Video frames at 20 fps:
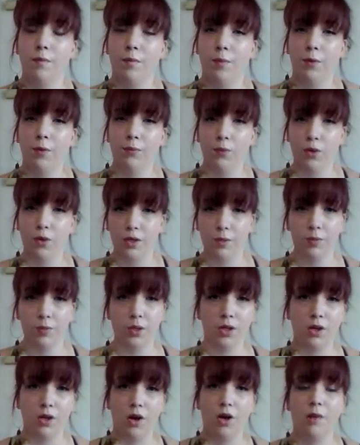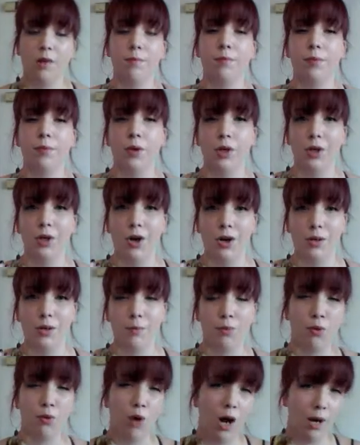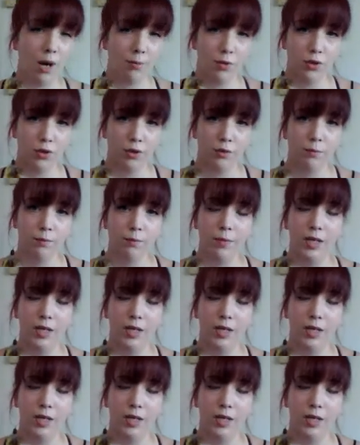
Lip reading: before you put on a primer,